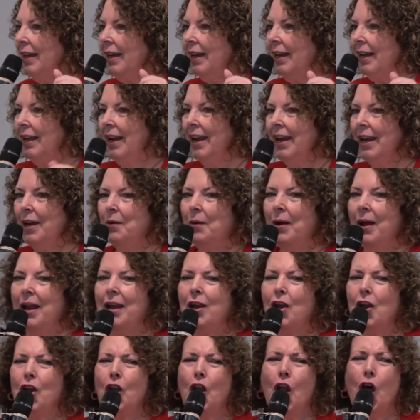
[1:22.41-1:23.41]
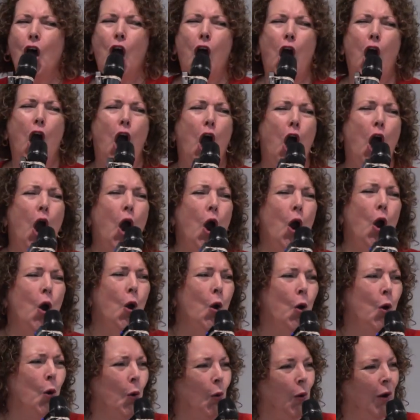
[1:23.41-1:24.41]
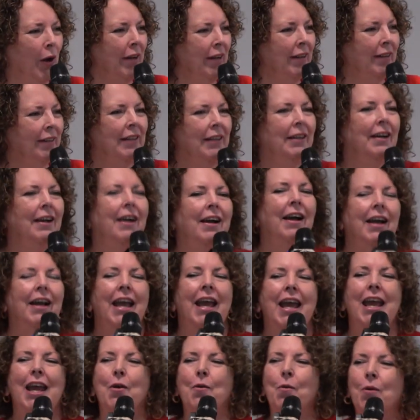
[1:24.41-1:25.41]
And he went, no. He